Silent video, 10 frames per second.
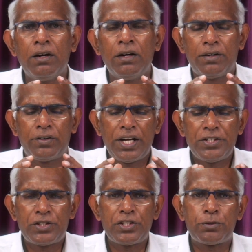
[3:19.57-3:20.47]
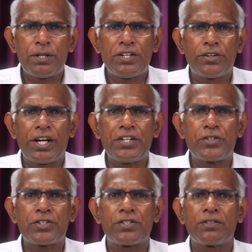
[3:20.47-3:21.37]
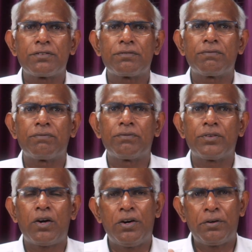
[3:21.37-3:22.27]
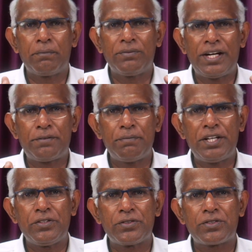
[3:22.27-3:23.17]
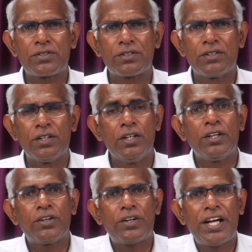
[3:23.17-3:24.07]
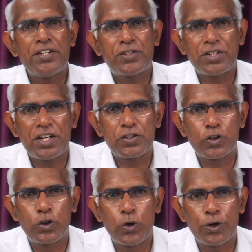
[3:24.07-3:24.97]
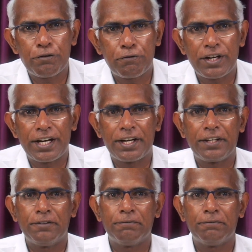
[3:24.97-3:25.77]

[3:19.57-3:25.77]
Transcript: uh, Christ is being raised, or that means Christ is glorified.